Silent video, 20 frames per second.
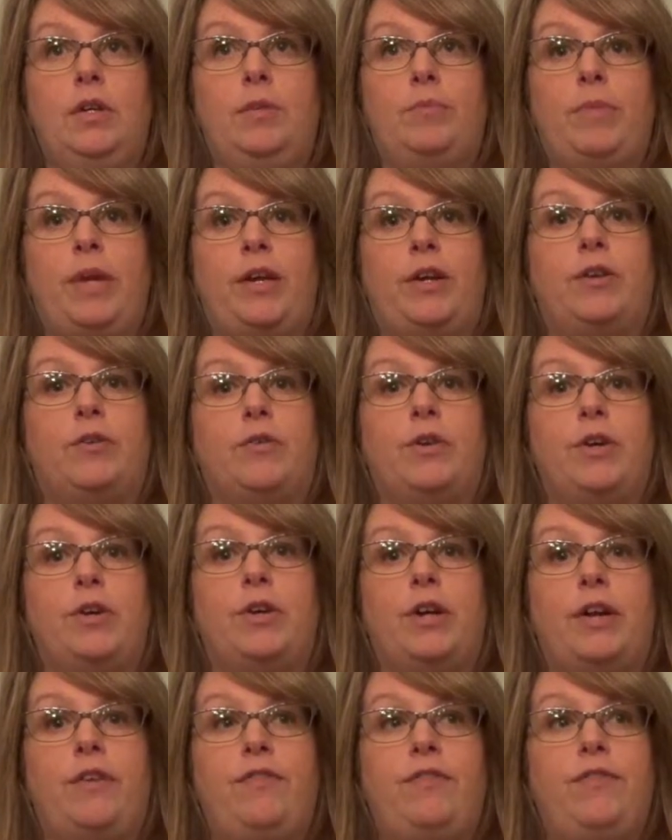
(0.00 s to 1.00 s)
My
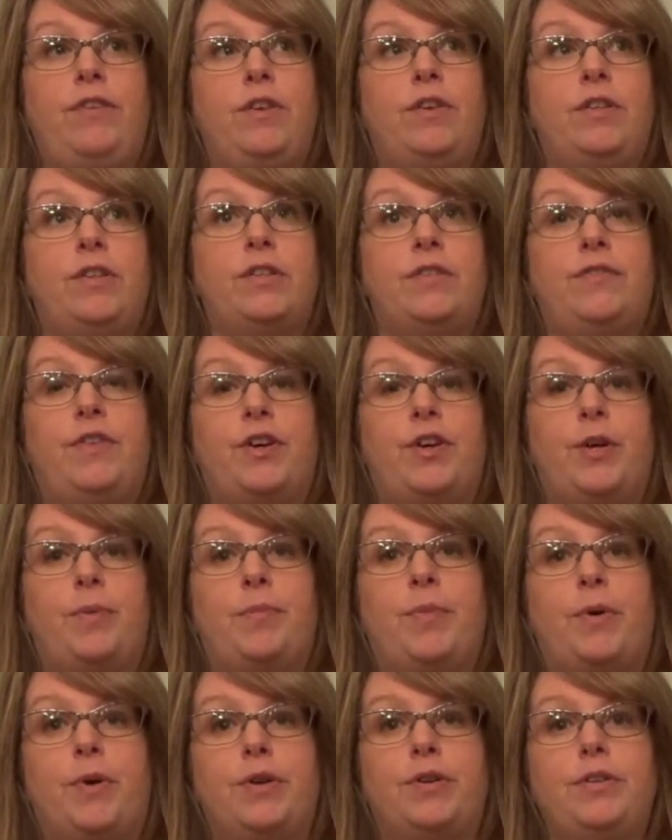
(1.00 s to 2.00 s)
career, I feel, is very
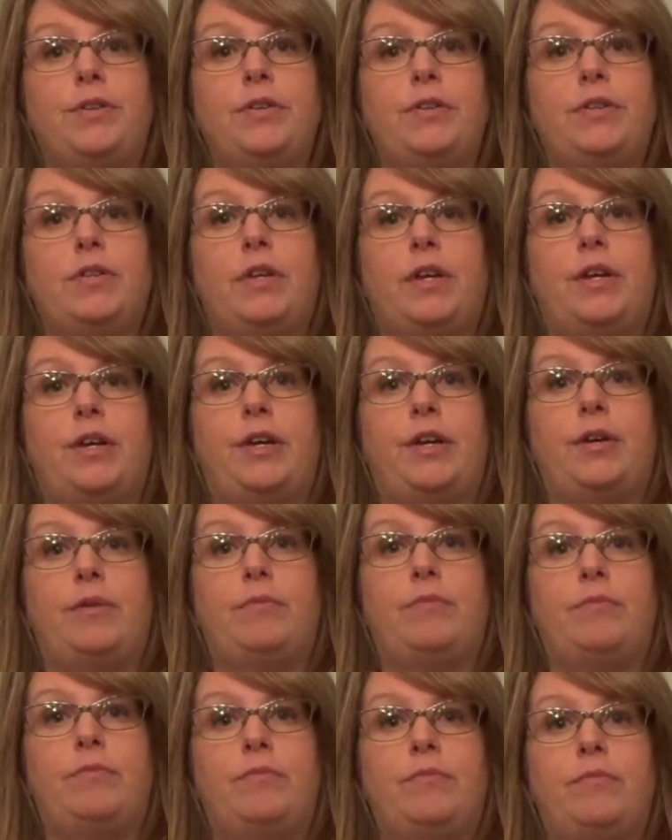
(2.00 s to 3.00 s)
important.
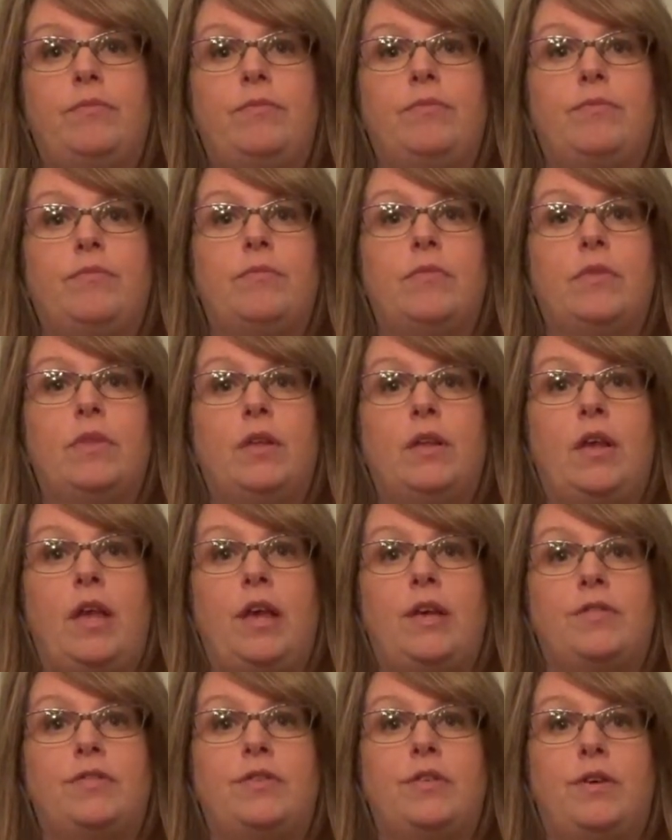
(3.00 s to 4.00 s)

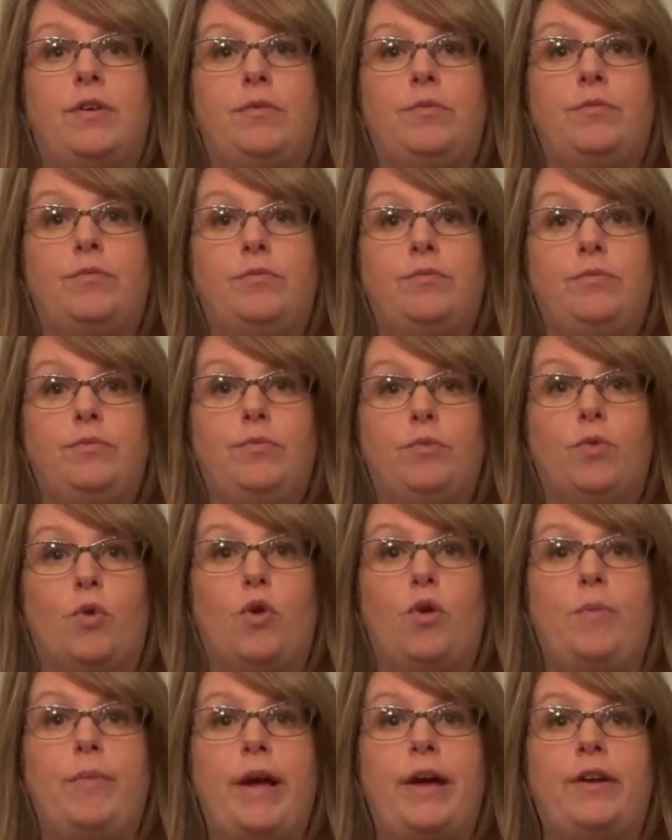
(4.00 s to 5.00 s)
As a
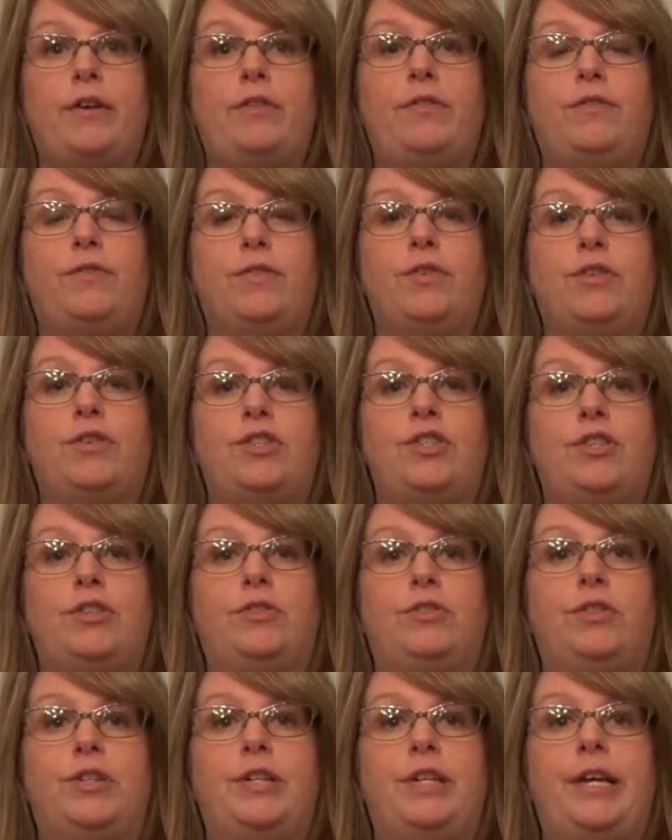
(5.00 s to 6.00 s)
role model for
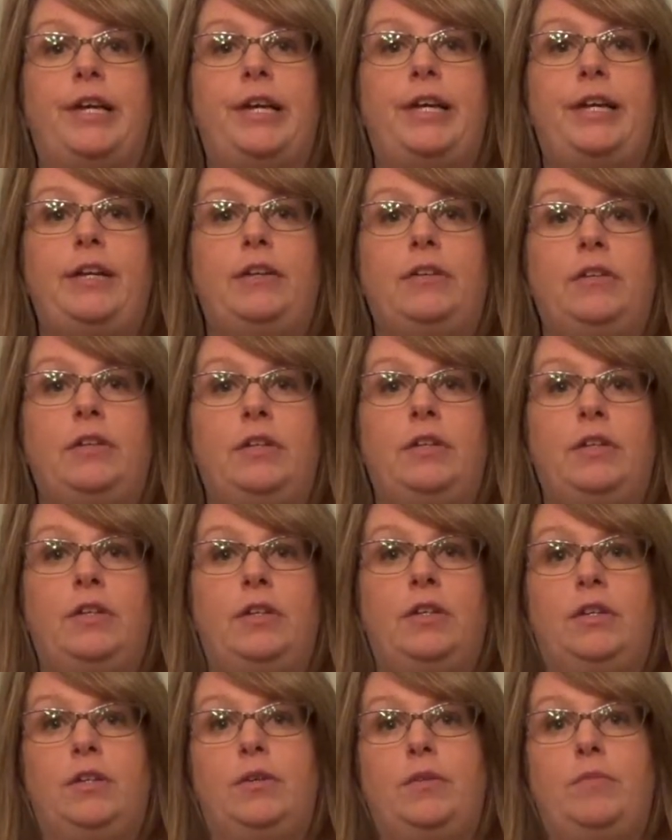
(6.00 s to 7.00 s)
children, I
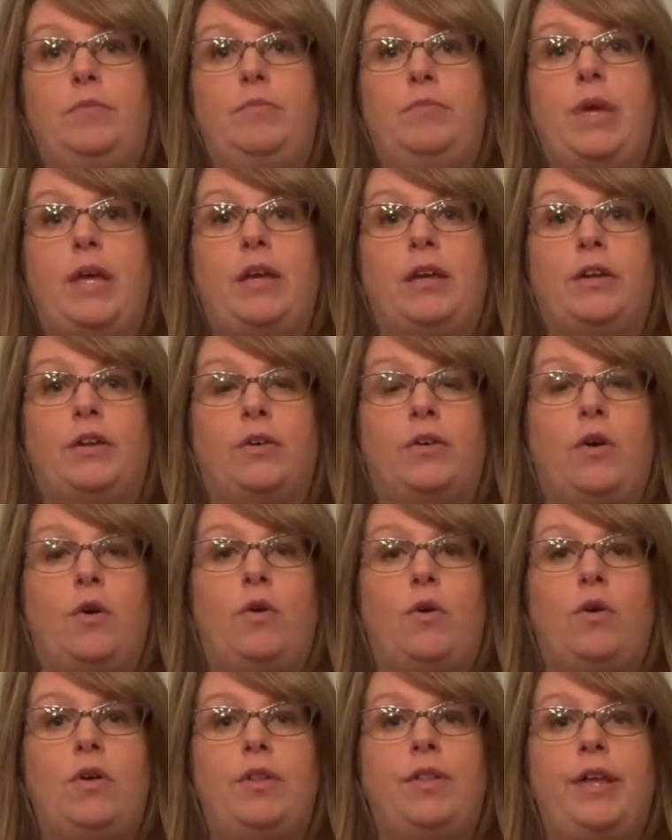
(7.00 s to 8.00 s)
make it a
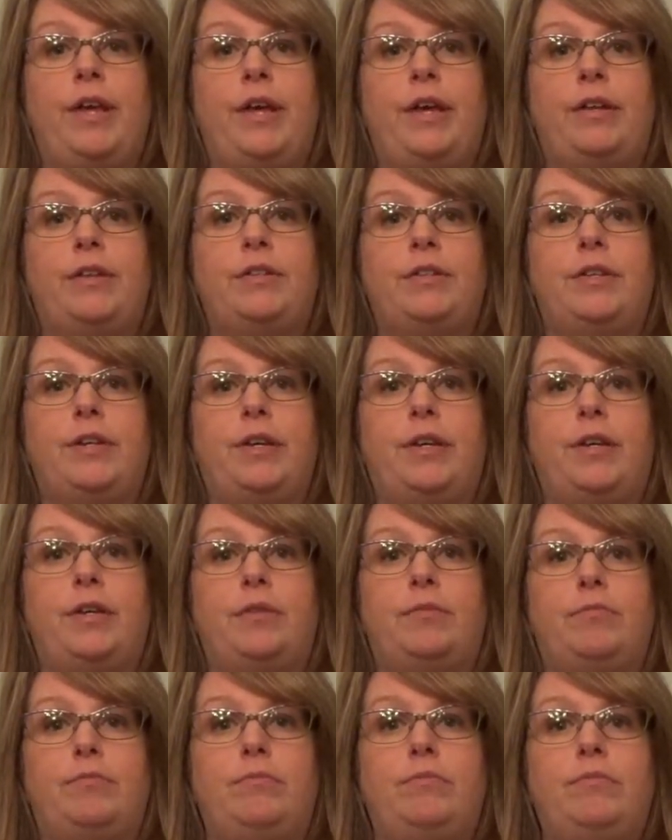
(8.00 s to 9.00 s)
goal that
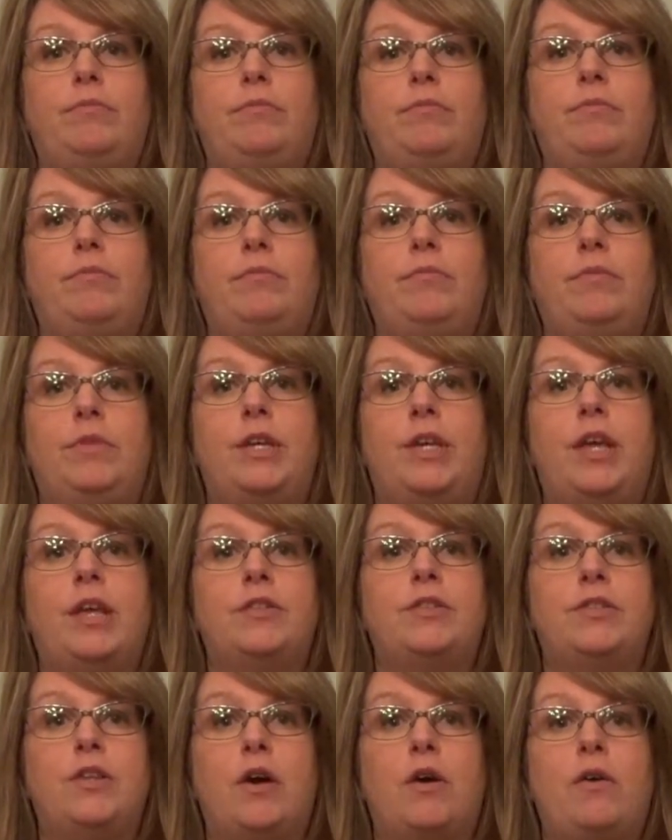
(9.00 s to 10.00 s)
the
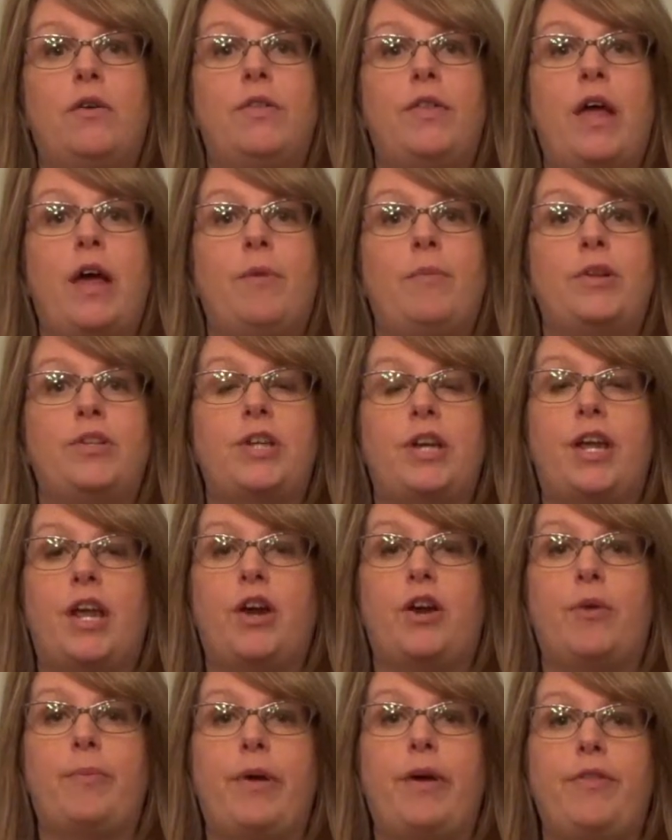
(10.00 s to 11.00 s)
kids know how much I
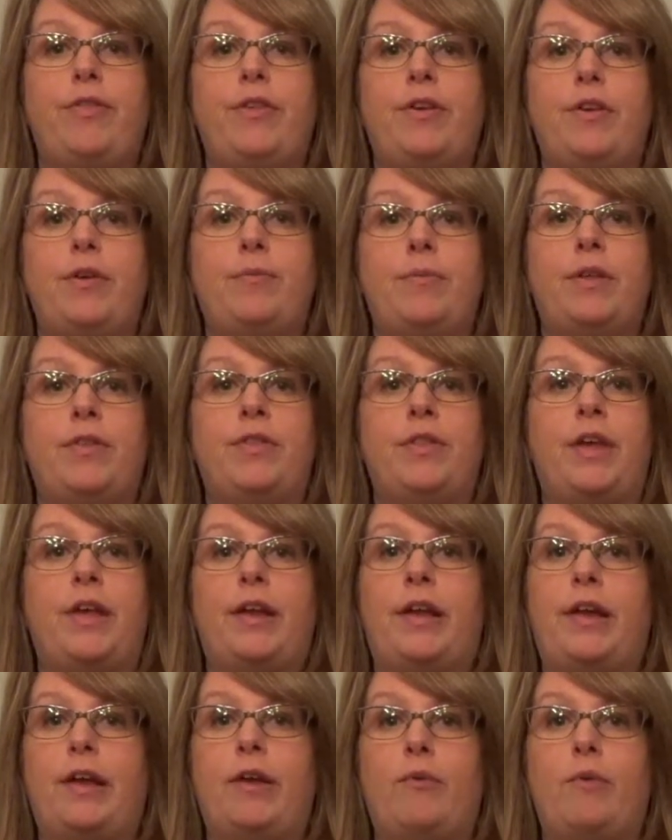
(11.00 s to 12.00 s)
care about them and that
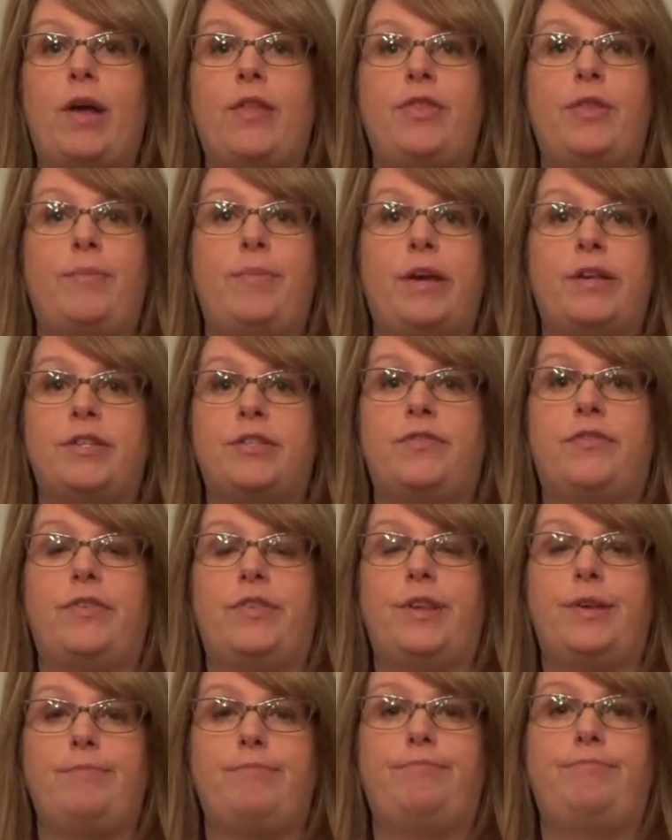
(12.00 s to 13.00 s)
I want the best for
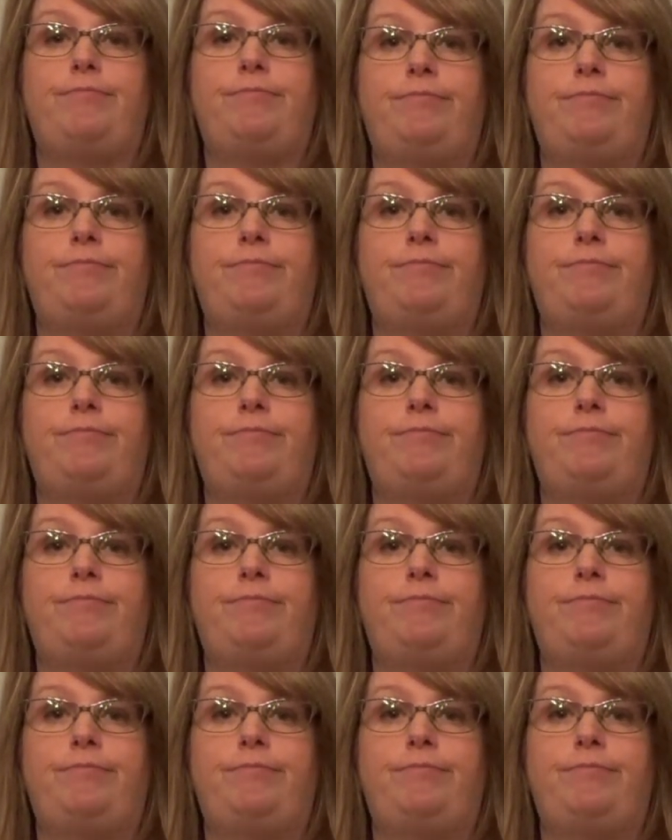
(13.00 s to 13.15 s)
them.